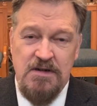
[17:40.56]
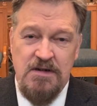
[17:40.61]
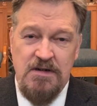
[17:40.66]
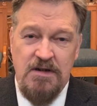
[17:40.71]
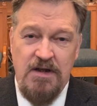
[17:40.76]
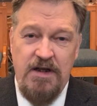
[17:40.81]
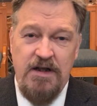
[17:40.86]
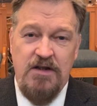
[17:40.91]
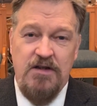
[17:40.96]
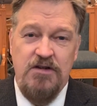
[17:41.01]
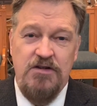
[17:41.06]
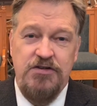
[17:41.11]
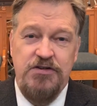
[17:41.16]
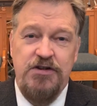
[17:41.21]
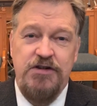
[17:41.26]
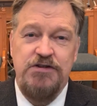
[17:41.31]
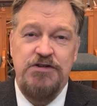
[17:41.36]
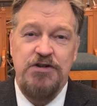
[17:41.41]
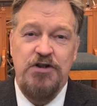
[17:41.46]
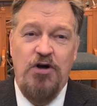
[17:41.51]
Like the
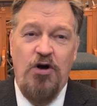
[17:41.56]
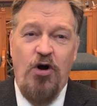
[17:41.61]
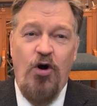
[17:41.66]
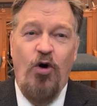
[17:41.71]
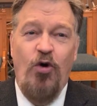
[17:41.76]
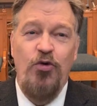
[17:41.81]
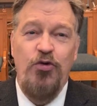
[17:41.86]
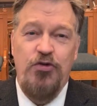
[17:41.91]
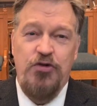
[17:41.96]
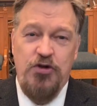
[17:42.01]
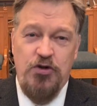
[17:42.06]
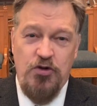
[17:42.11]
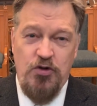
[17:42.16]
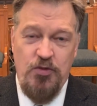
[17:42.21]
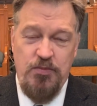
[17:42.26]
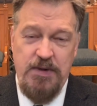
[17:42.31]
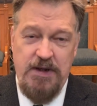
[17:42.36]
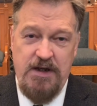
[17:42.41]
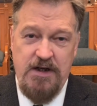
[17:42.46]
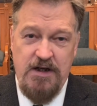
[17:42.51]
church owes
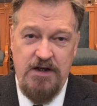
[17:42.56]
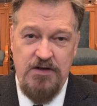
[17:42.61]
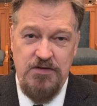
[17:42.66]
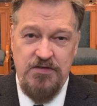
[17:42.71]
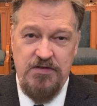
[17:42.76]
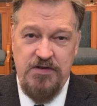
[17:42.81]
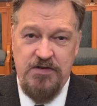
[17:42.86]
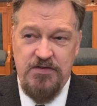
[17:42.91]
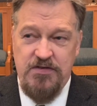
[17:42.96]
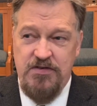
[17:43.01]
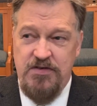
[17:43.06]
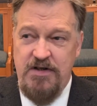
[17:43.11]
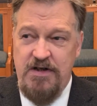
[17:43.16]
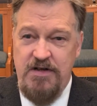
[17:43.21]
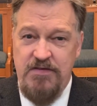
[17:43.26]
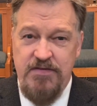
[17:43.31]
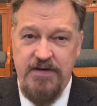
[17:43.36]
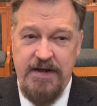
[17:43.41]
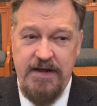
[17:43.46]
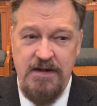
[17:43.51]
you because you're
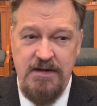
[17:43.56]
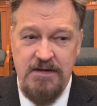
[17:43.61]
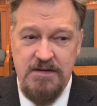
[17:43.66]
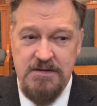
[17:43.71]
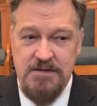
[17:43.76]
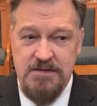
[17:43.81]
serving,